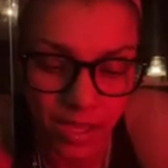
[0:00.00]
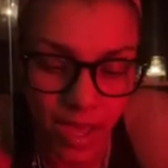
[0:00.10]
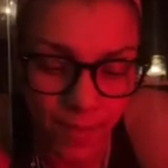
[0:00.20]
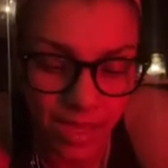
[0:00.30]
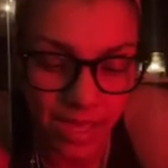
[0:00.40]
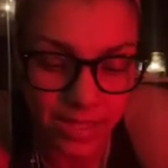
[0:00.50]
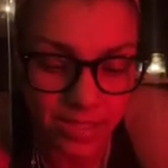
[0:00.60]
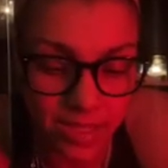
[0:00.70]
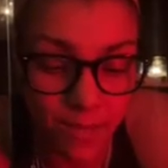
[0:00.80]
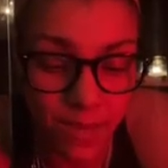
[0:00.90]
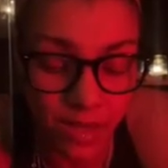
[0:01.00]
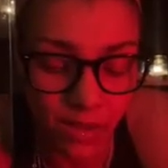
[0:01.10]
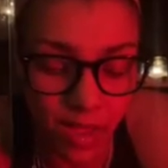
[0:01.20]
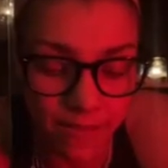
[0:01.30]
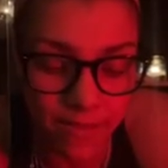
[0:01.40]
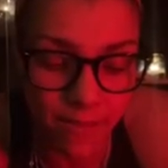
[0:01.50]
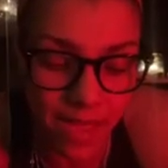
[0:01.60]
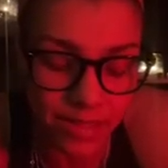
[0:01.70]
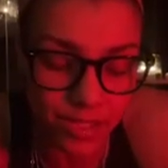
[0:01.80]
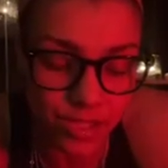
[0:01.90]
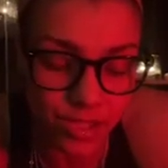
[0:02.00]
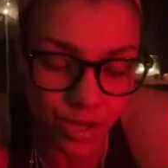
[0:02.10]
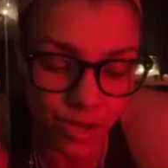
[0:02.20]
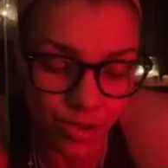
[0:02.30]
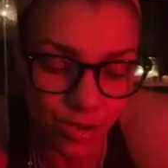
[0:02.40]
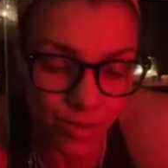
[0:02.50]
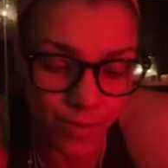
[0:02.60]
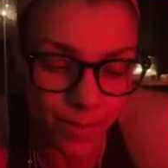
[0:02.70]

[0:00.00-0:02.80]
coming into the middle of the men's circle.